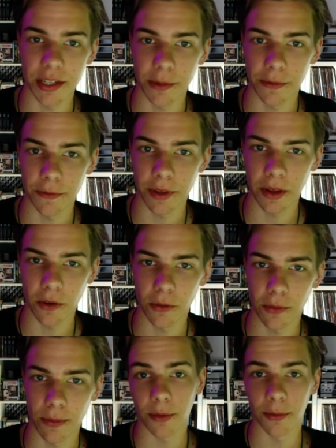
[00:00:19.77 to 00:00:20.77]

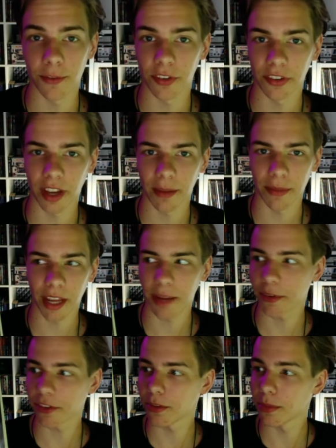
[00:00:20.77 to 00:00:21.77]
film with the same
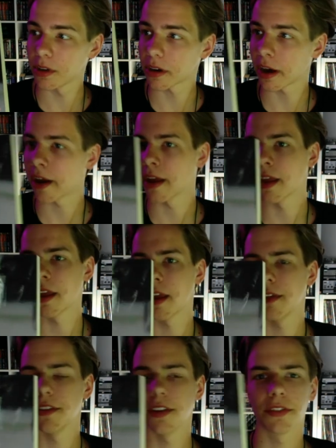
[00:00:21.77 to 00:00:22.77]
name as the book.
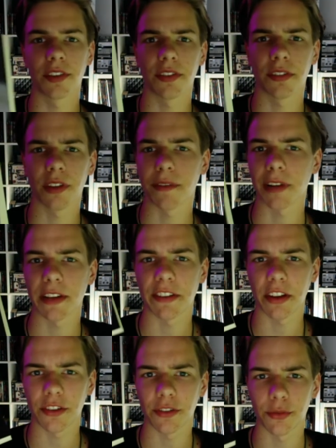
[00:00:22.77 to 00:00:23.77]
This is a
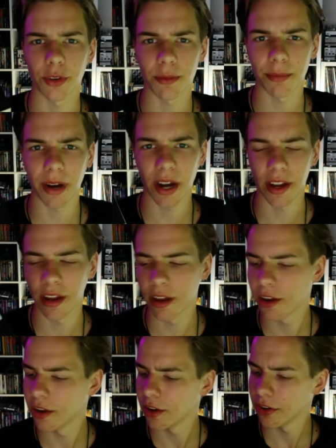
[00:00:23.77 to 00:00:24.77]
novelization written by
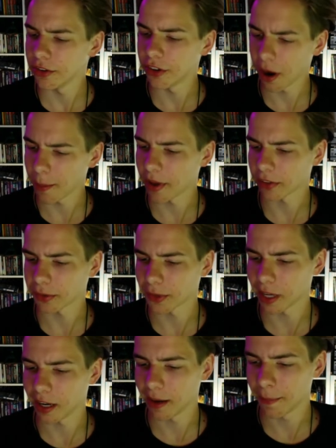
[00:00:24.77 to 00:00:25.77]
John
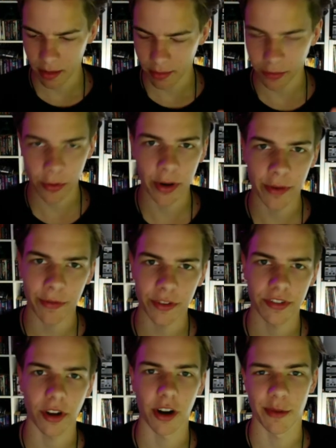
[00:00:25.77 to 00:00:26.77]
Passarella. Before we even
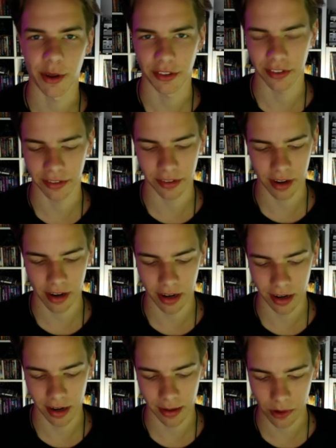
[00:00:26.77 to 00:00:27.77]
start about
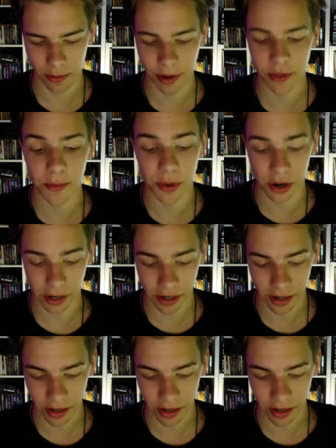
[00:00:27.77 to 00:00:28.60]
the book,